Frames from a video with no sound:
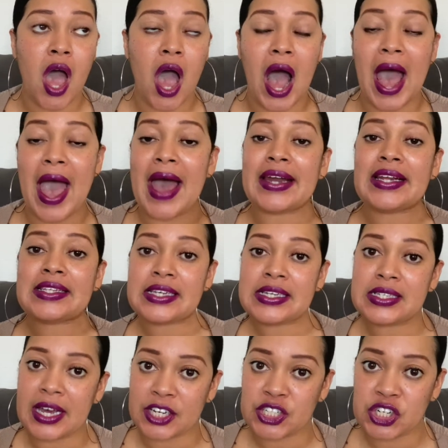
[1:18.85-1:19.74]
I had a
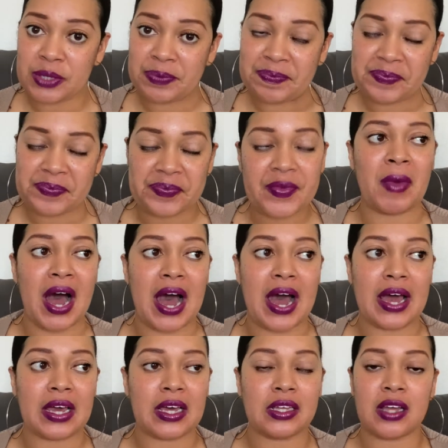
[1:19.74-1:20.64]
C-section.
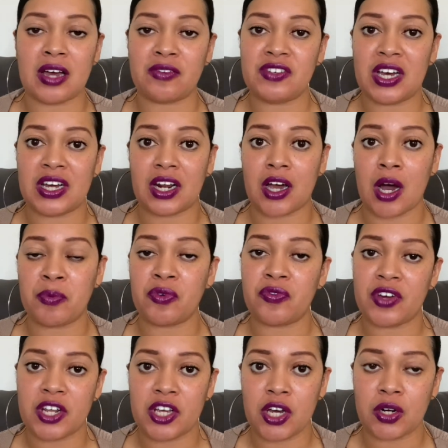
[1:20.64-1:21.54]
I have done a couple
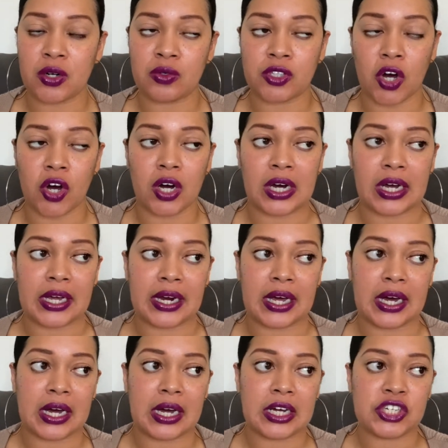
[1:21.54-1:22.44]
videos
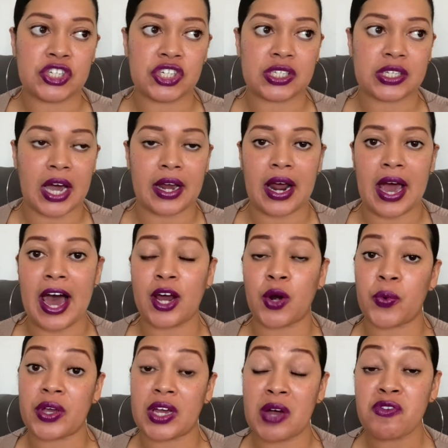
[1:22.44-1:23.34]
on just kind of how to
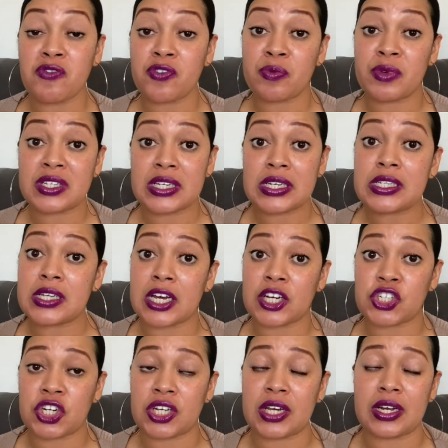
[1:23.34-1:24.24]
recover from a
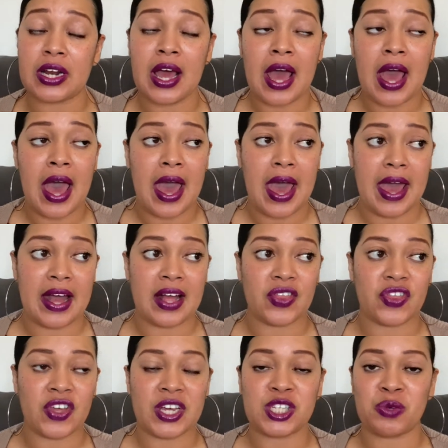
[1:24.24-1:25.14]
C-section and
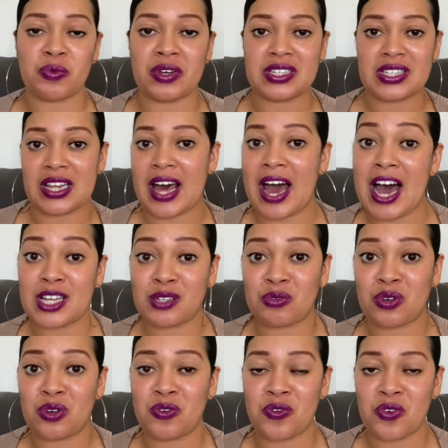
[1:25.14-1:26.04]
things to bring to the
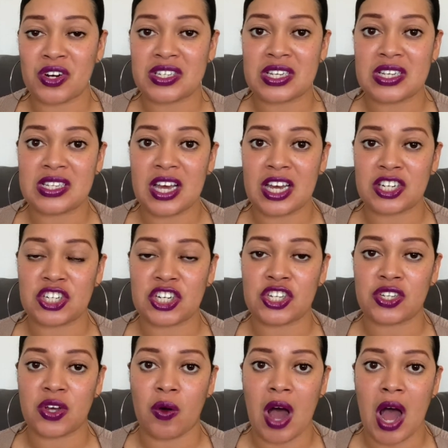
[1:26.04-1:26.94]
hospital for a C-section.
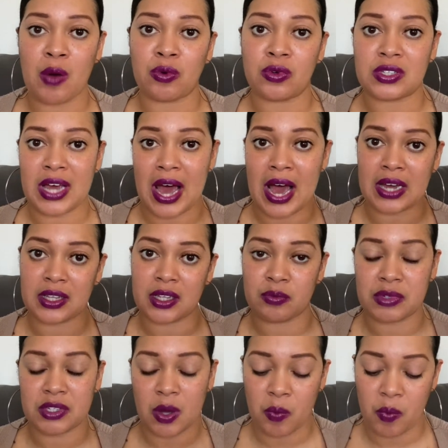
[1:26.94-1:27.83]
So I will tag them
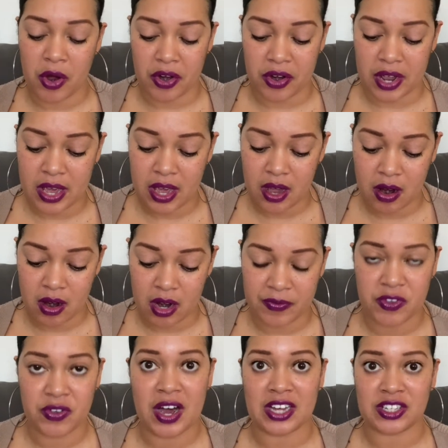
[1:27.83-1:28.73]
somewhere here if
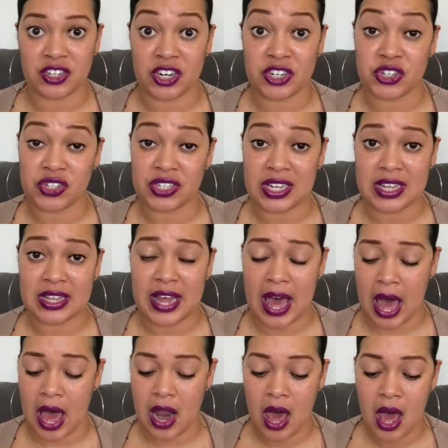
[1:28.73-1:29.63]
you guys are interested in
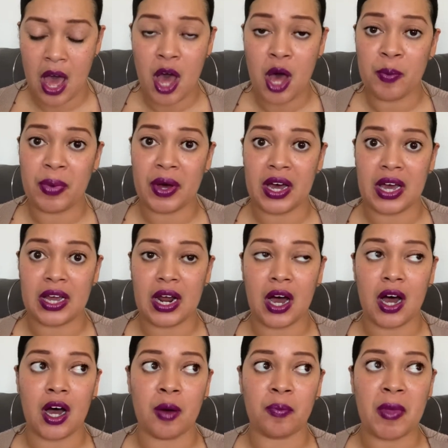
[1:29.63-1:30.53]
that.
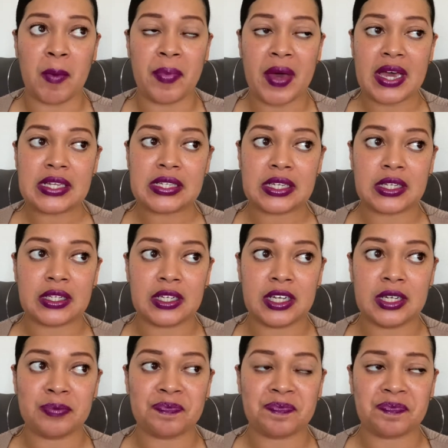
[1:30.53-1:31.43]
But
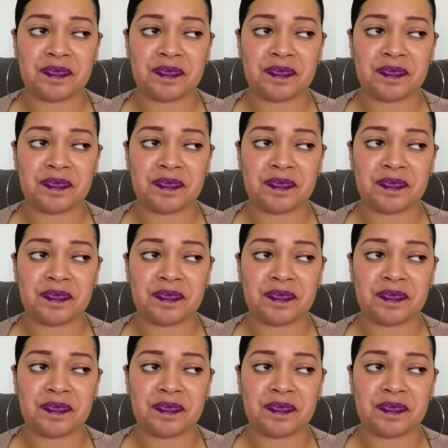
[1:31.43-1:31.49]
basically,